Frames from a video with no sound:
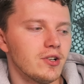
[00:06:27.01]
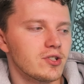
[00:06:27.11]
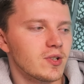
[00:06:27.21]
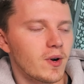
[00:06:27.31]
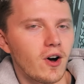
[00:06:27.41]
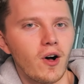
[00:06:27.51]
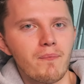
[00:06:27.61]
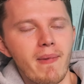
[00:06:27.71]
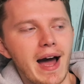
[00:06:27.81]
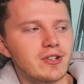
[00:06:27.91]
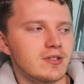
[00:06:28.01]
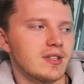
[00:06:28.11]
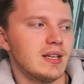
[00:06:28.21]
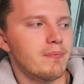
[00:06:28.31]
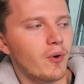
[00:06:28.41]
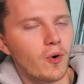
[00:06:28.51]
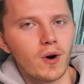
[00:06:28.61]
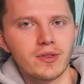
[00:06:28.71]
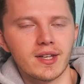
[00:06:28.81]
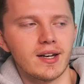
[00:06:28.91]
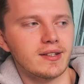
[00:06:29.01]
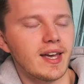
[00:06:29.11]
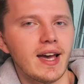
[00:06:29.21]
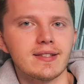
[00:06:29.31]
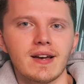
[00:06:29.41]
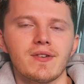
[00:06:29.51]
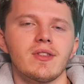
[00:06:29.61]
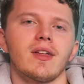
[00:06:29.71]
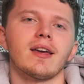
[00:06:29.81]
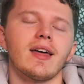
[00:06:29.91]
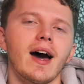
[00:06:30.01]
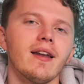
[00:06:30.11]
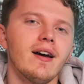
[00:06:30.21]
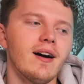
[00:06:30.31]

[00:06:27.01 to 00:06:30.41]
just so it all matches the board, the case, everything like that.